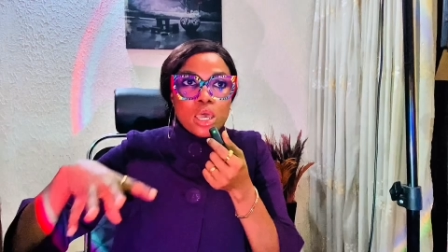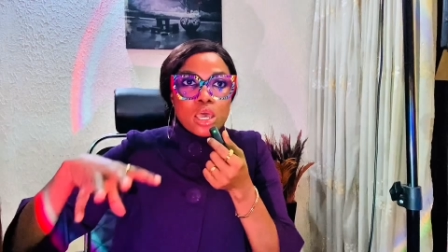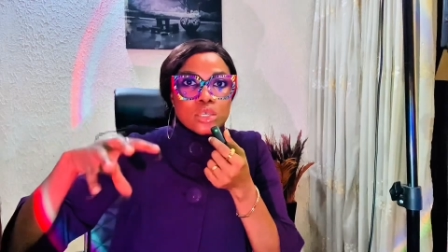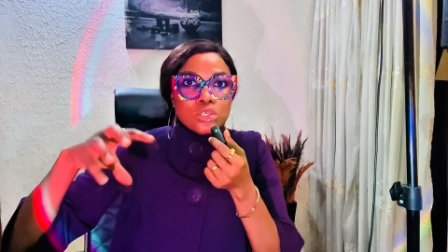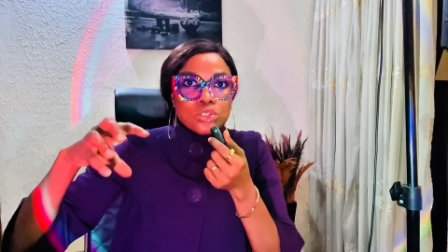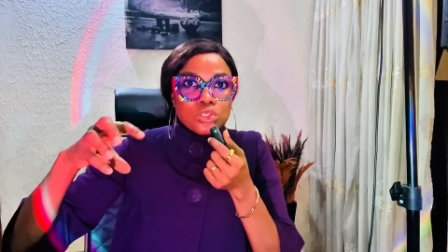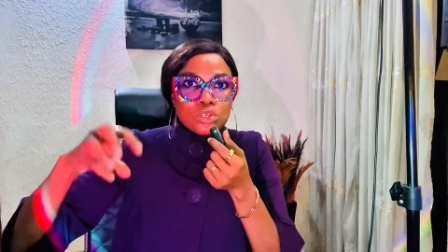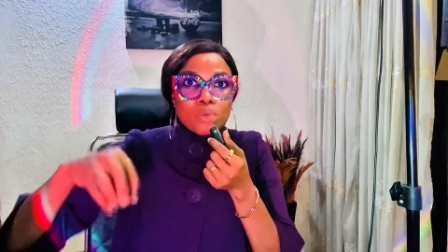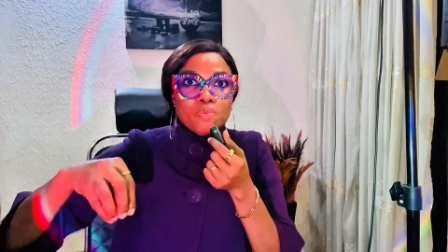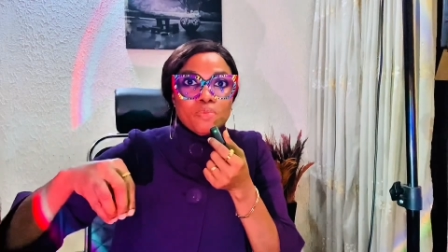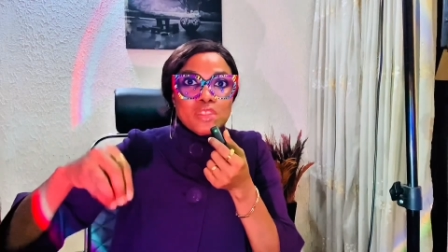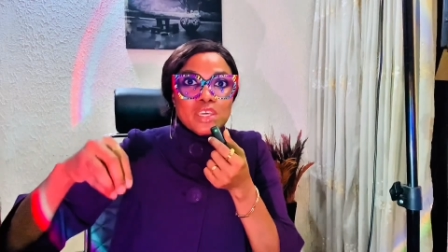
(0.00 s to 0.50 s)

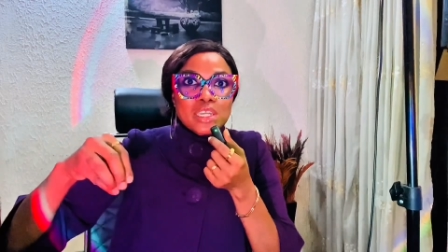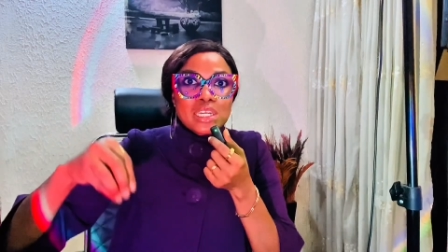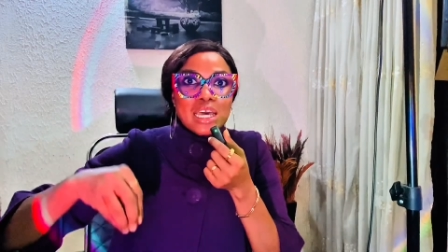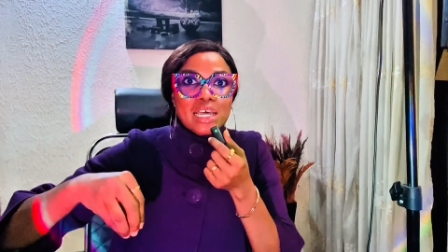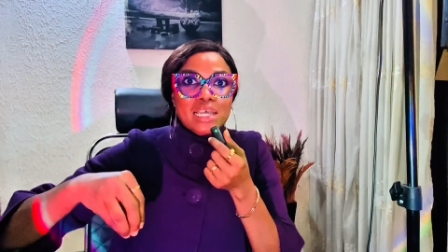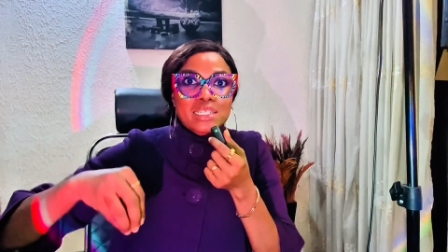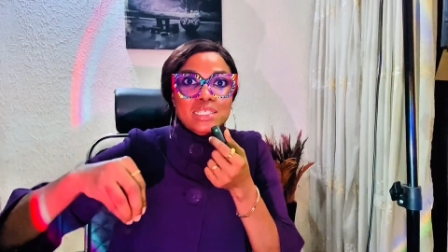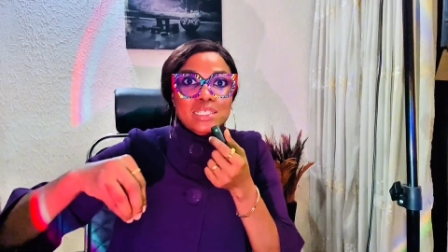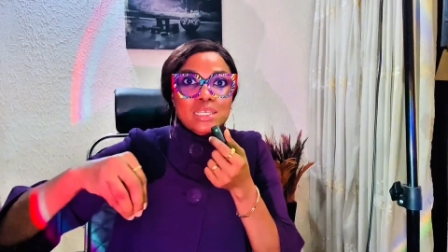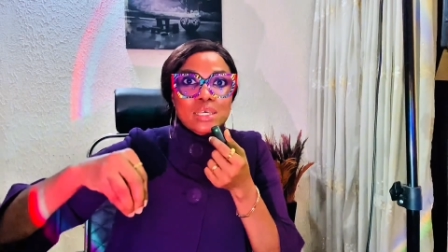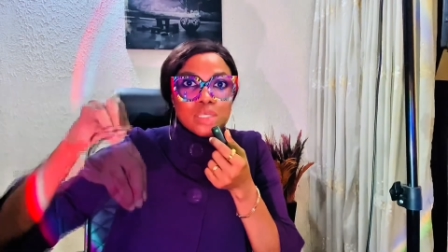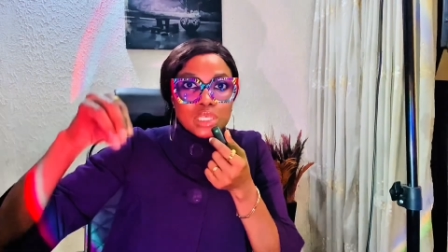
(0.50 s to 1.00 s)
Something
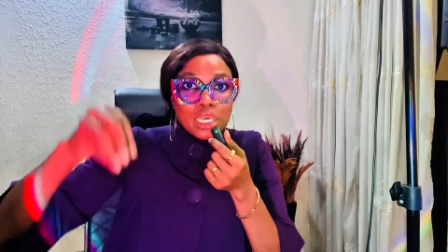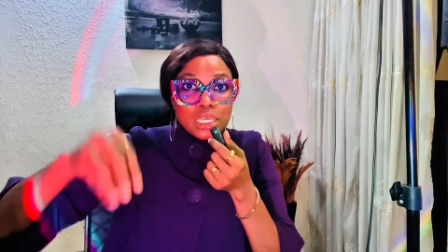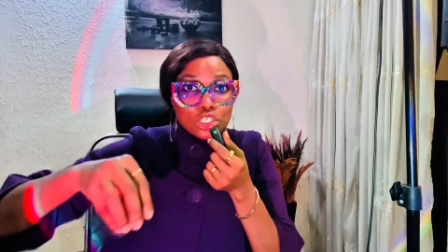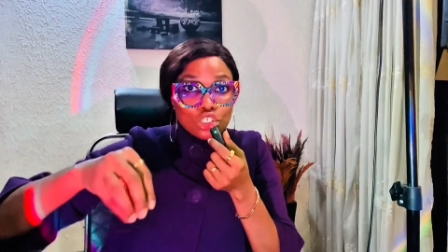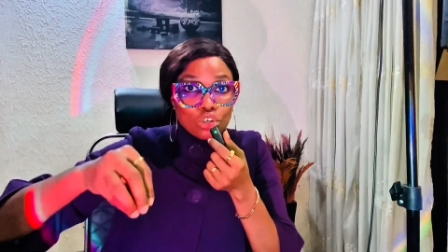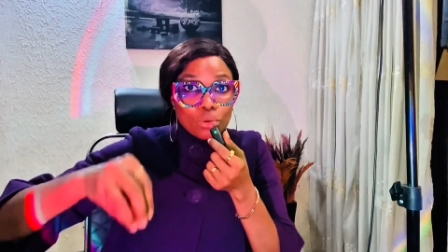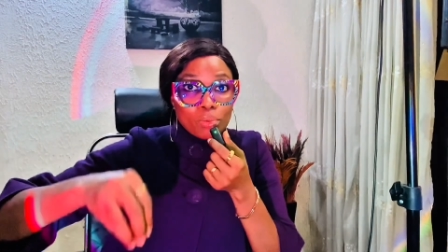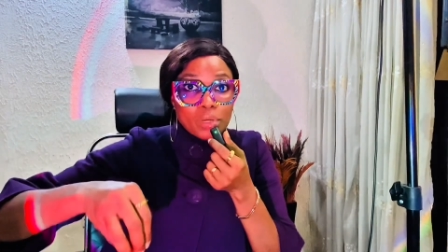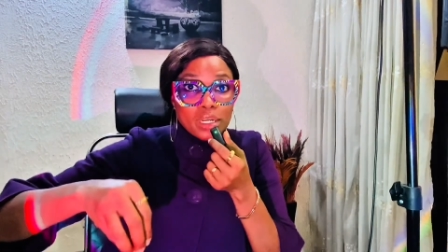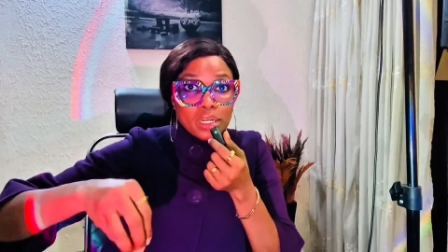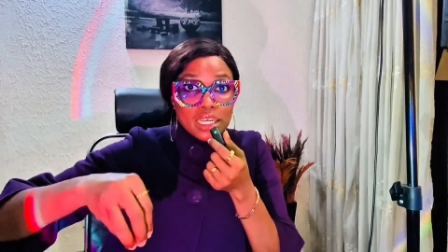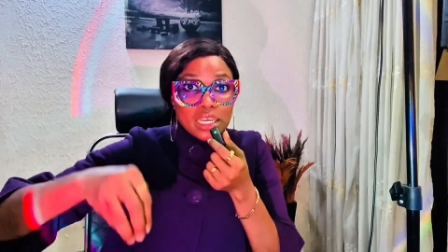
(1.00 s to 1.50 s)
that takes
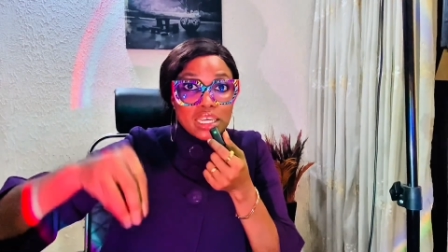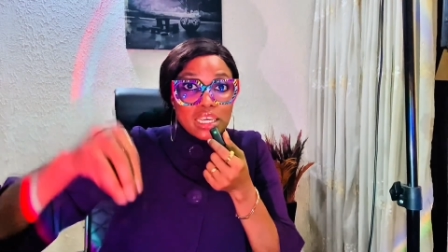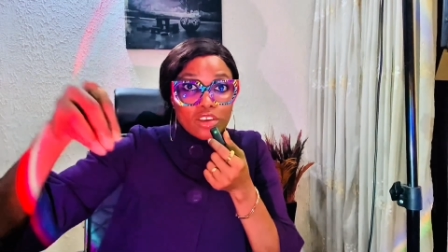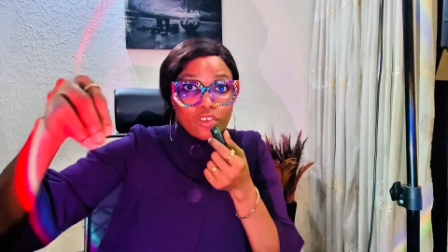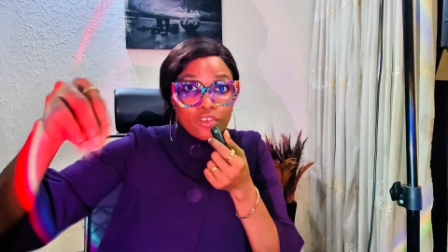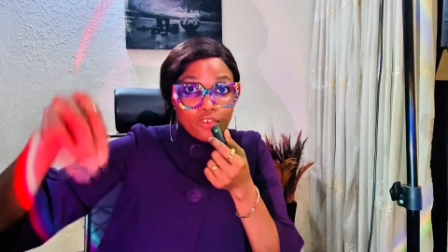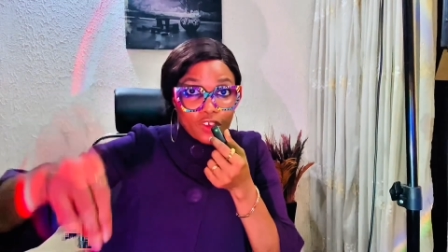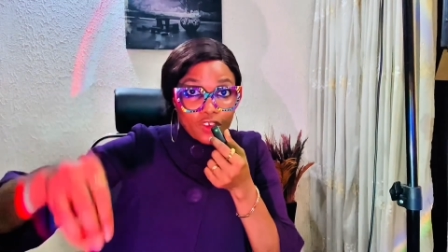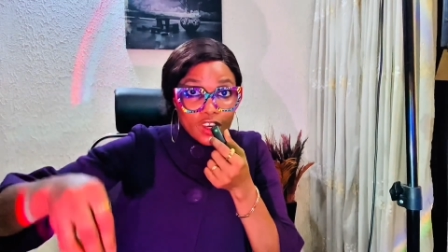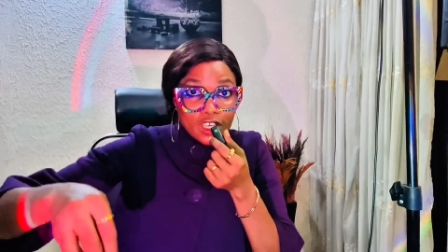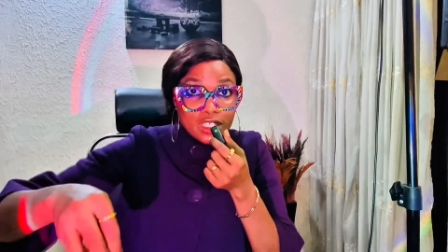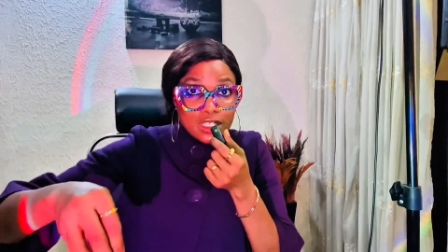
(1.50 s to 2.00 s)
your money,
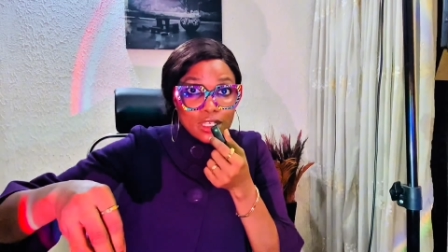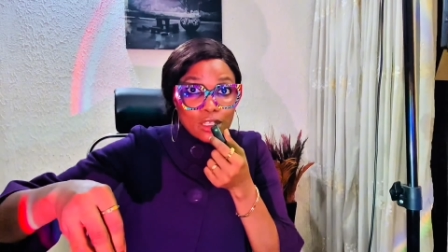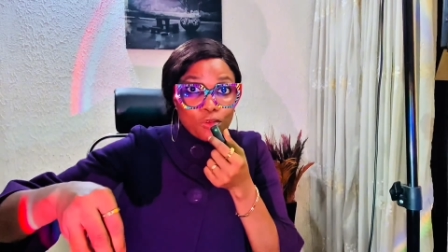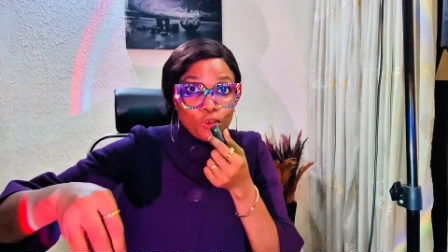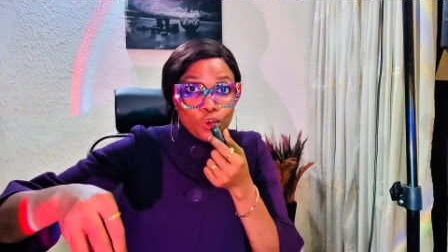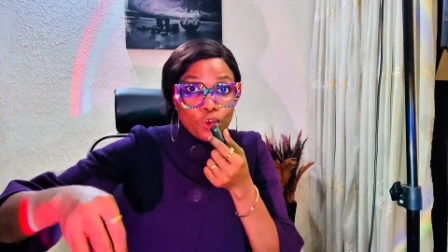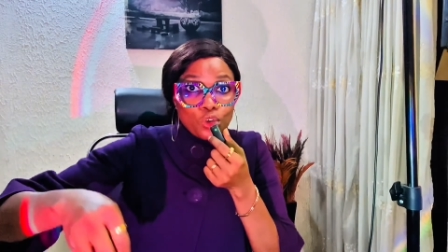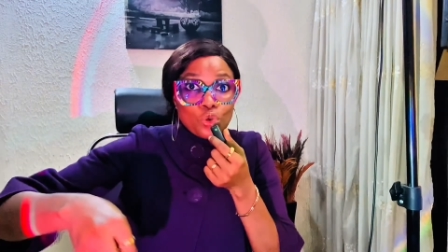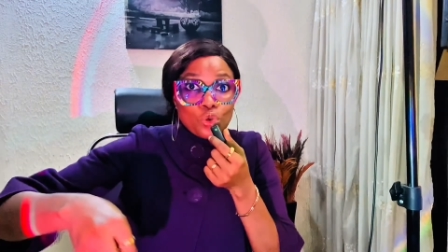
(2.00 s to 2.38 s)
invests it for